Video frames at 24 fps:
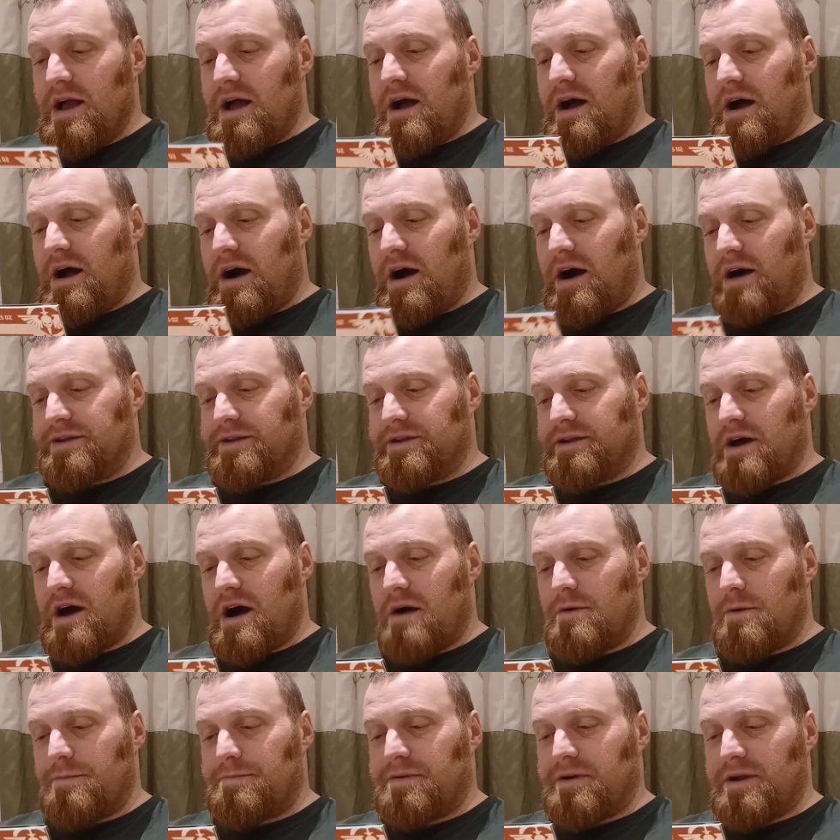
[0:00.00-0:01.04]
hardened
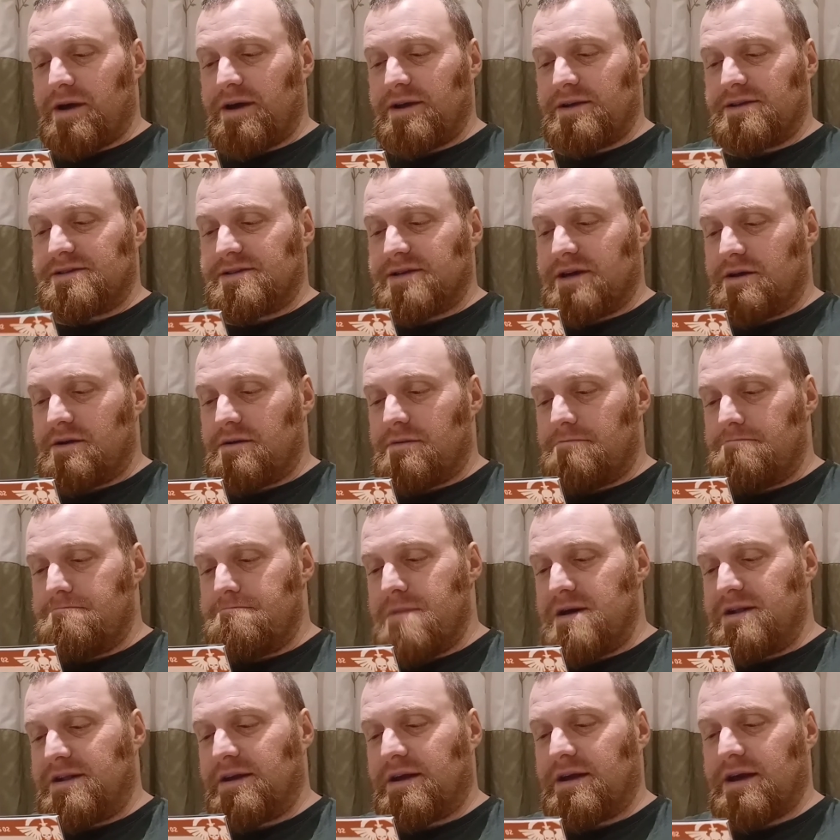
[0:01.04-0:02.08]
armor plates, and
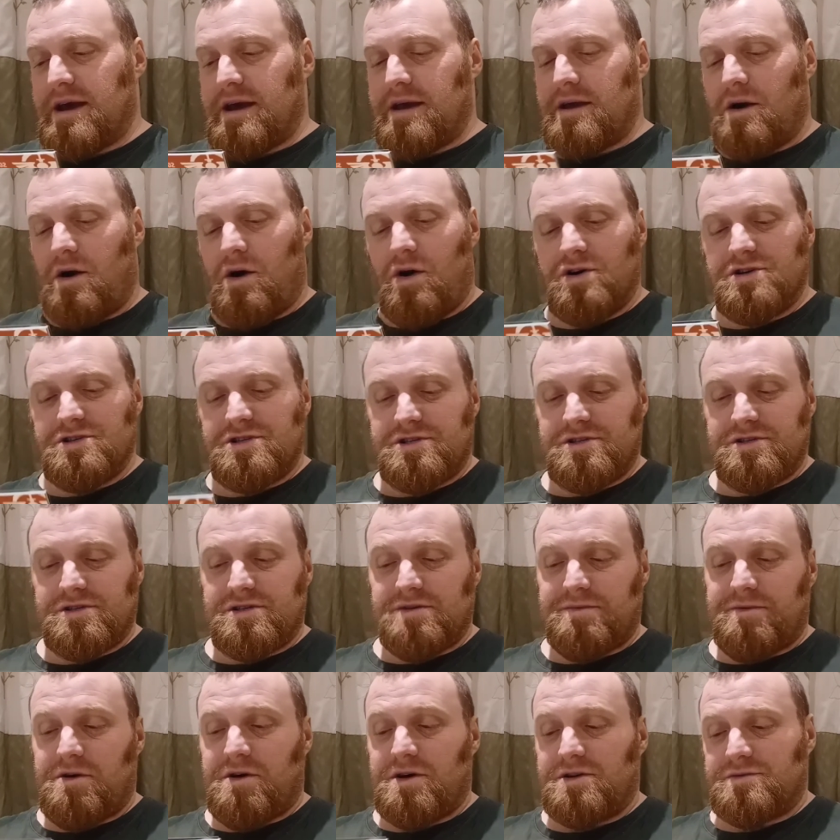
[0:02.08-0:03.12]
Medicae oxygen
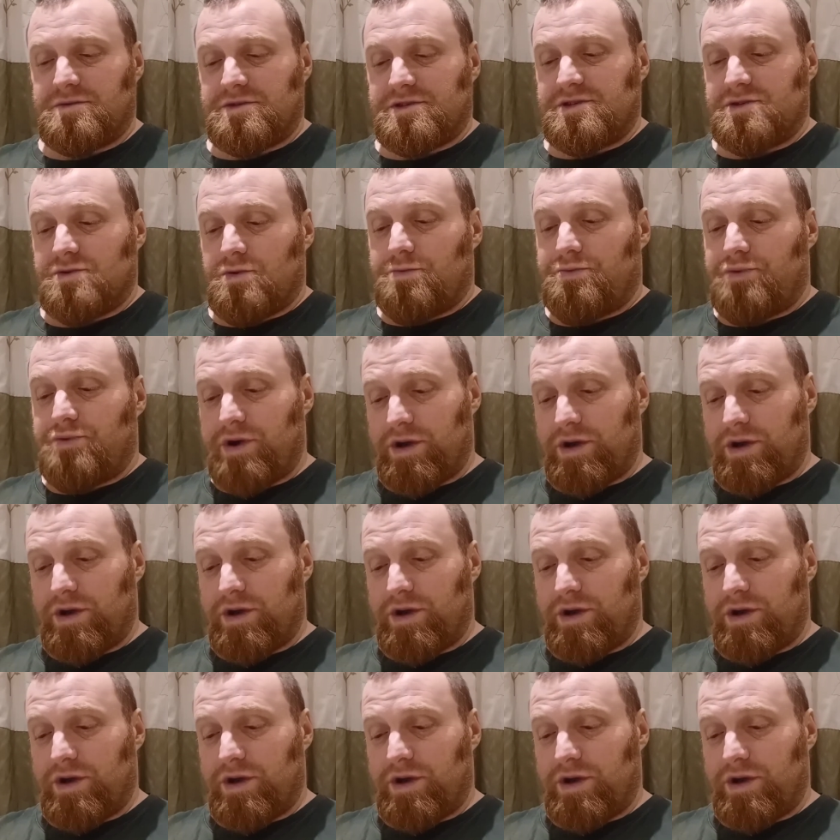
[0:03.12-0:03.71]
supplies, which is all pretty